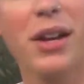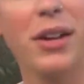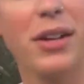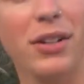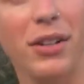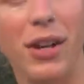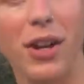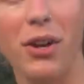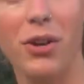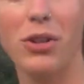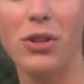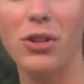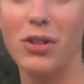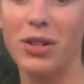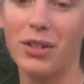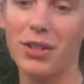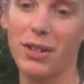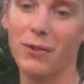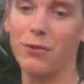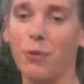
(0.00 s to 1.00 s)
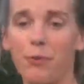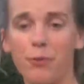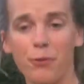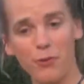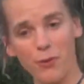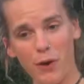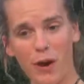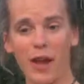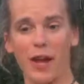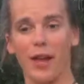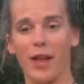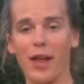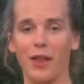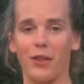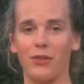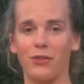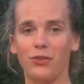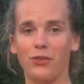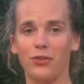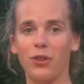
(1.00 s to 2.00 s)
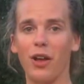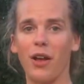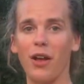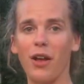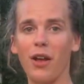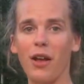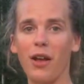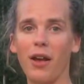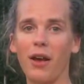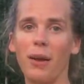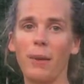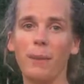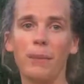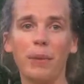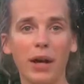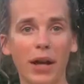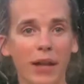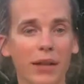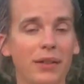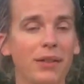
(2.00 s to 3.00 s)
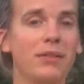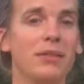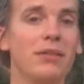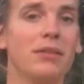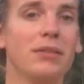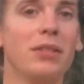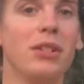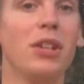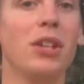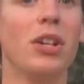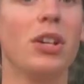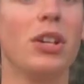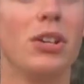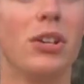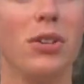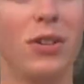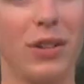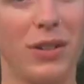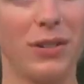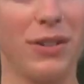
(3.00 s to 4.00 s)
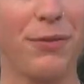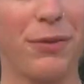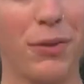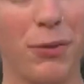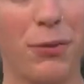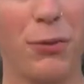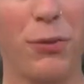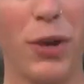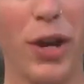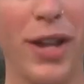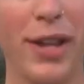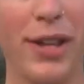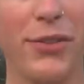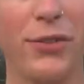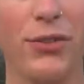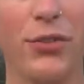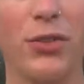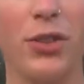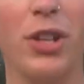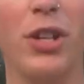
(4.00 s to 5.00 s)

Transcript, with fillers: You know, you can lift a fridge, but you can lift the fridge